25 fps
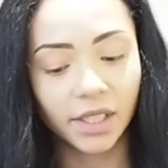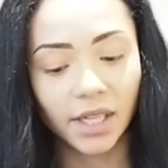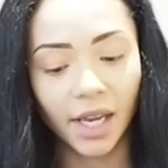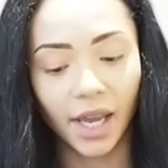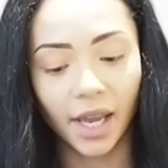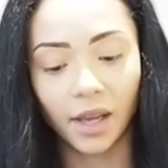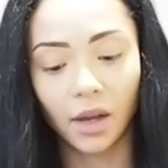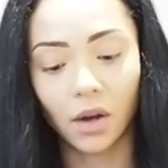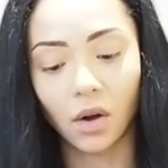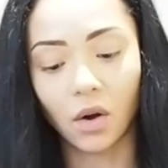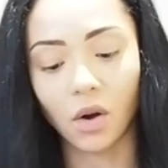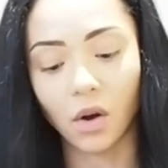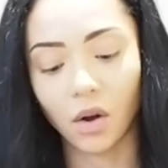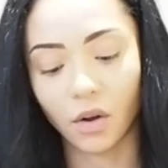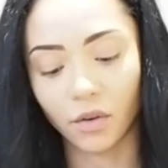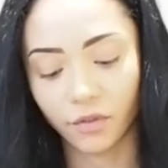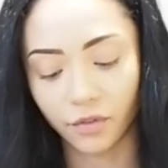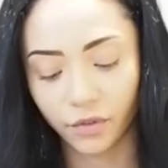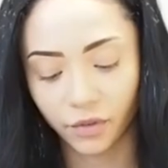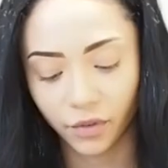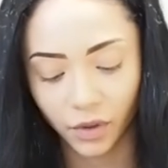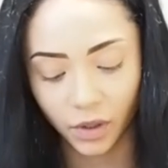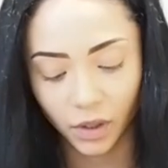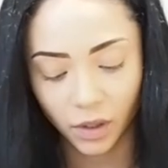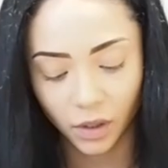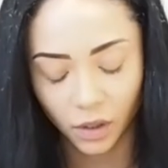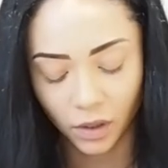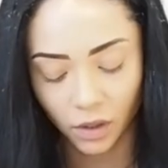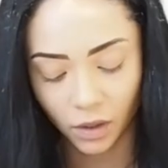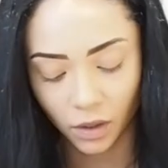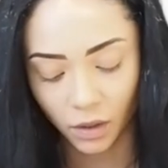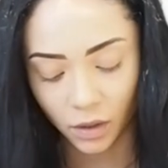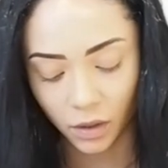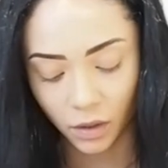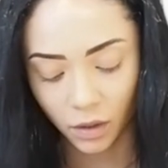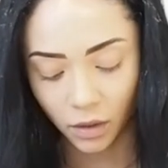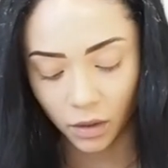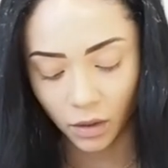take off.
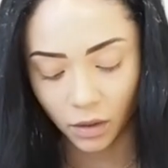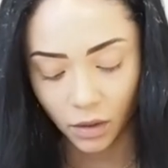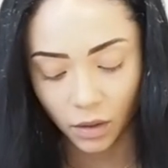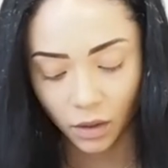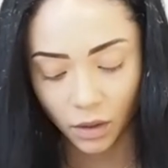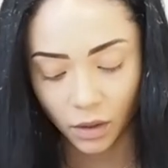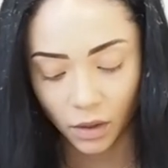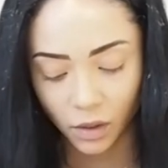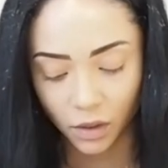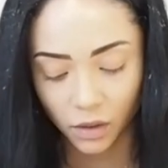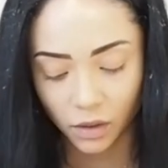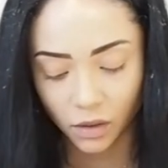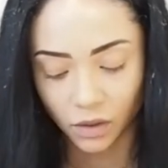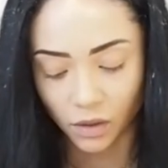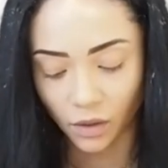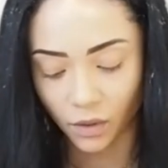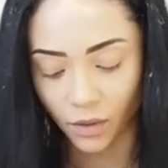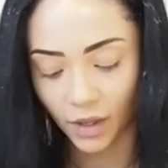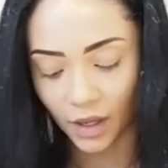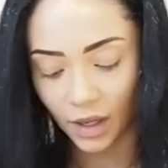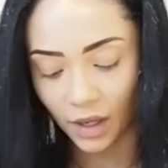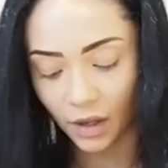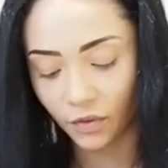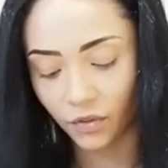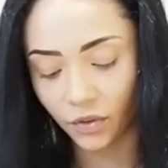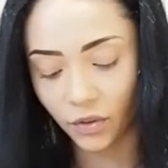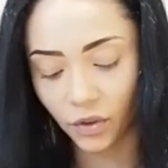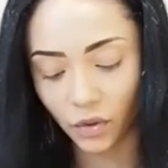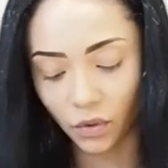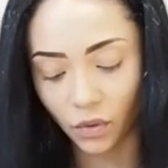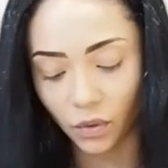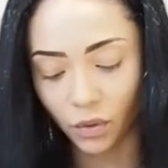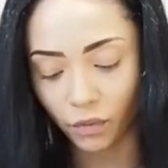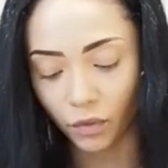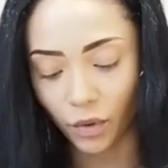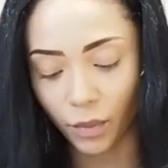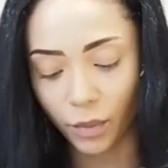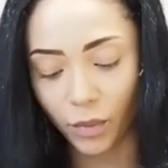So if
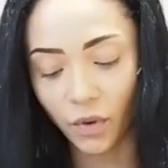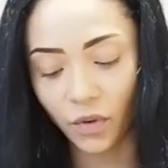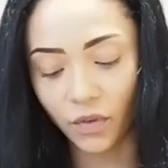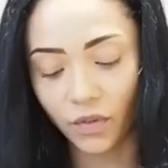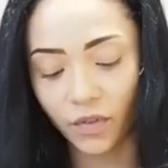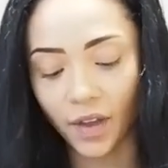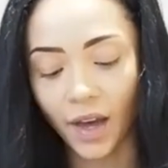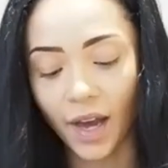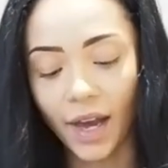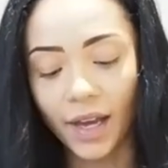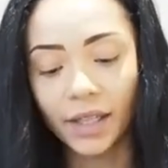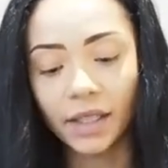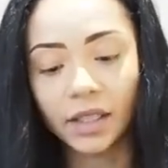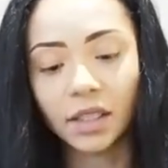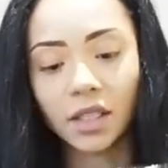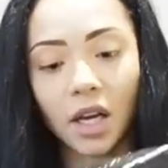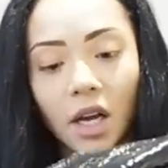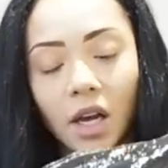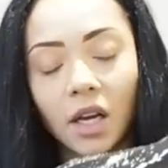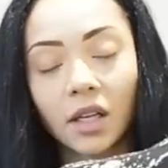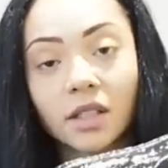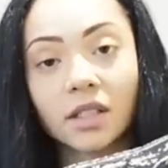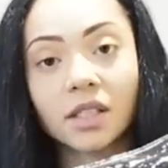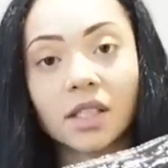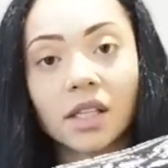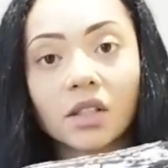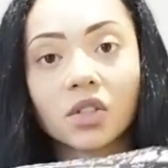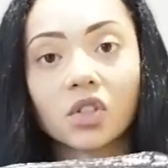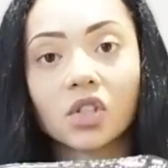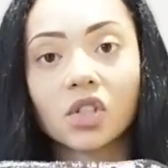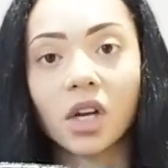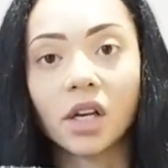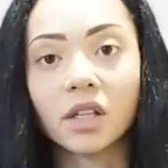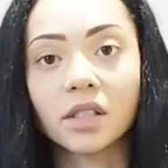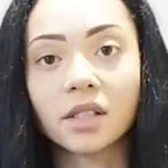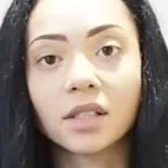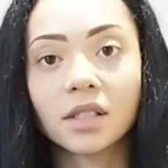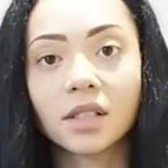you remove that, it turns it
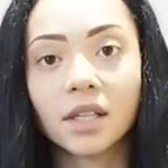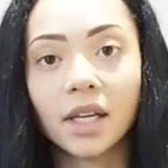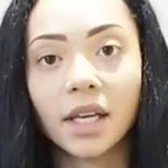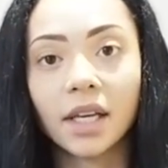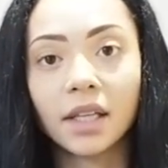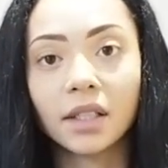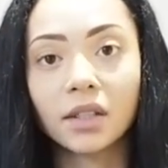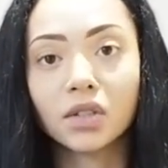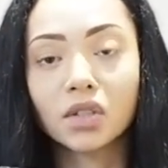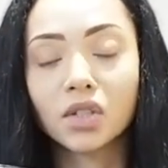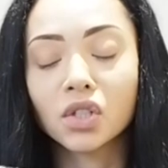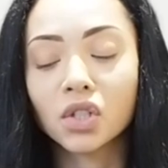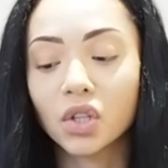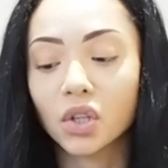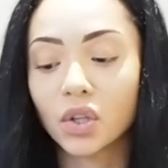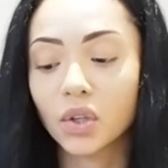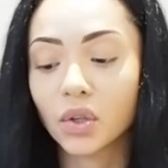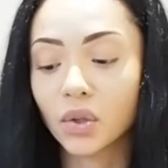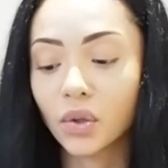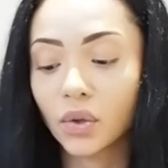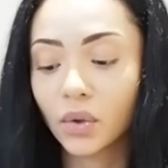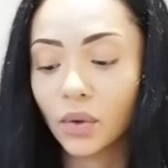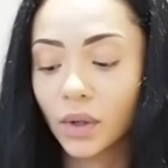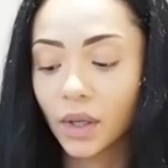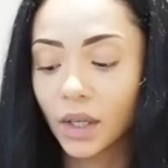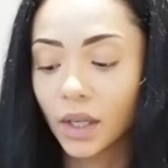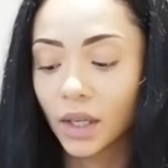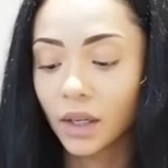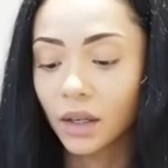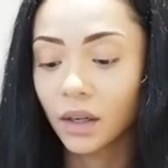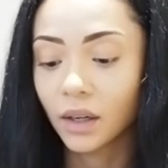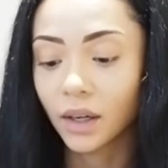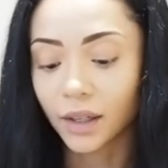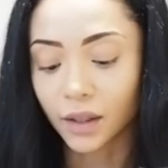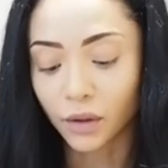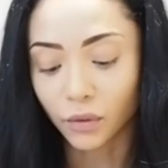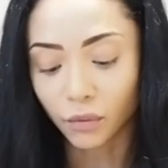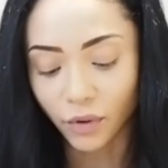just into
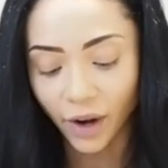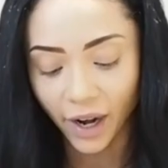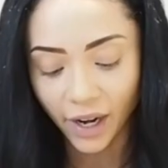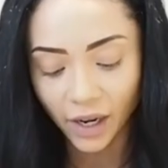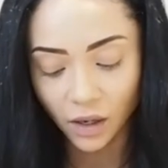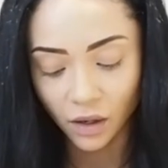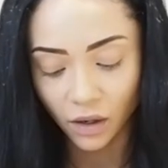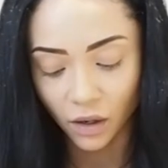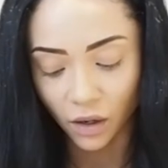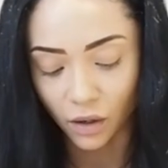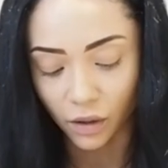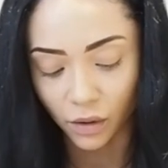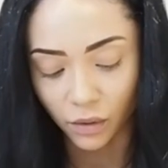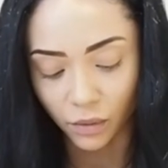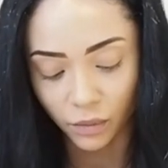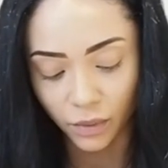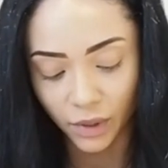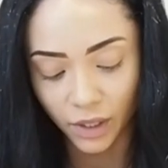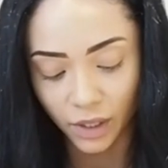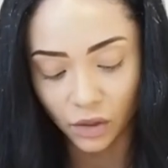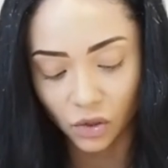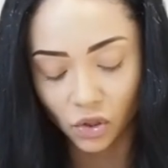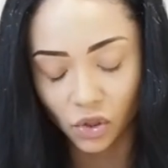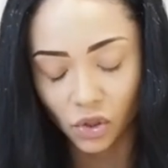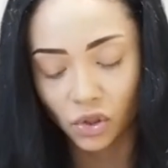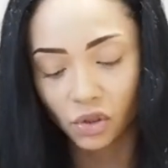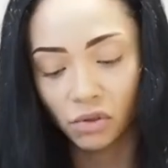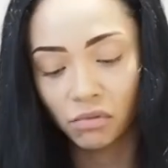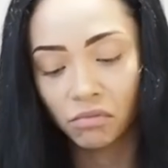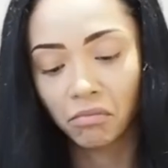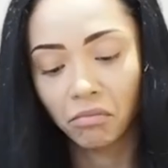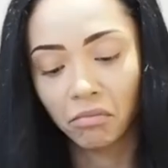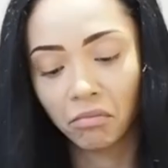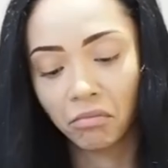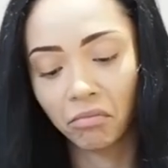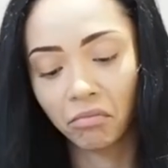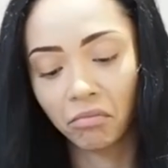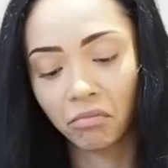like a raincoat, which
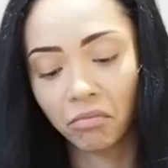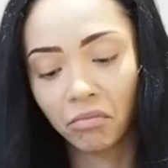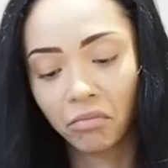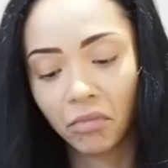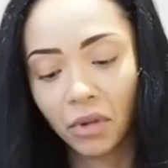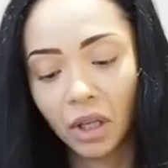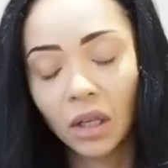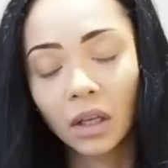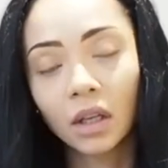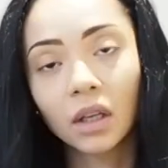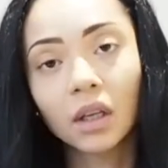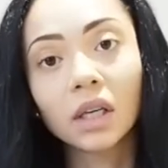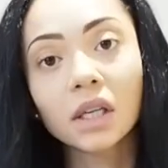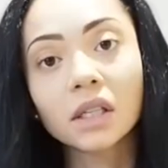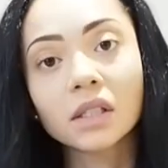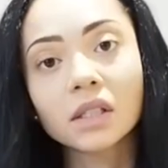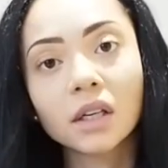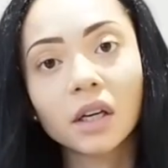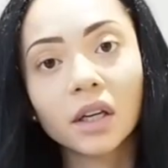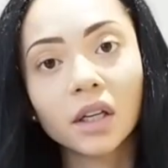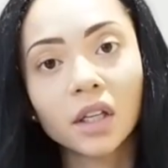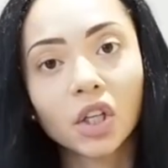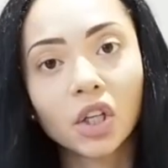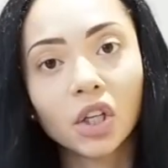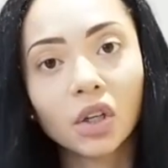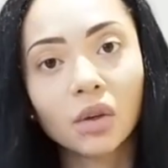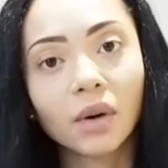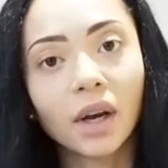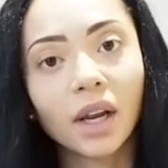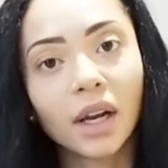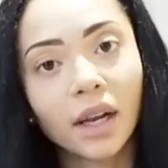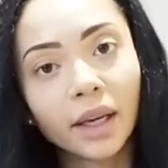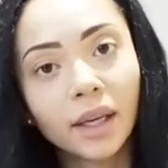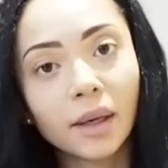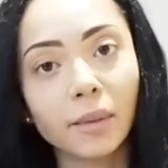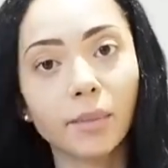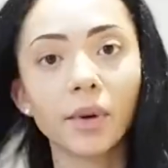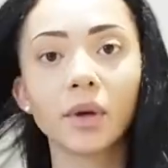that's kind of cute. I
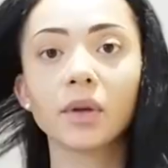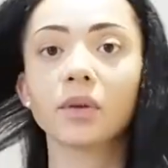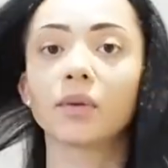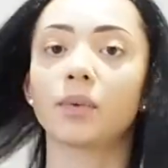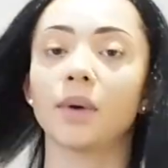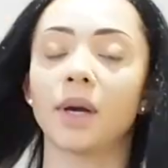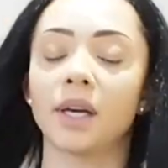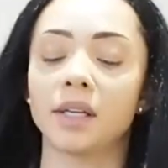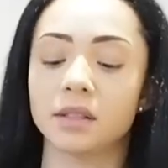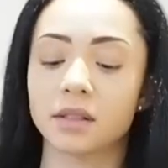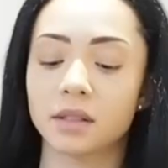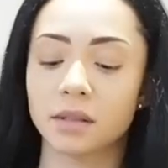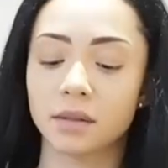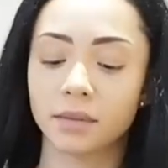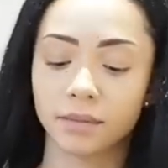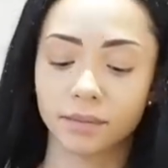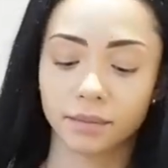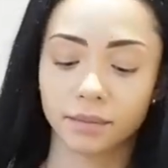like it both ways.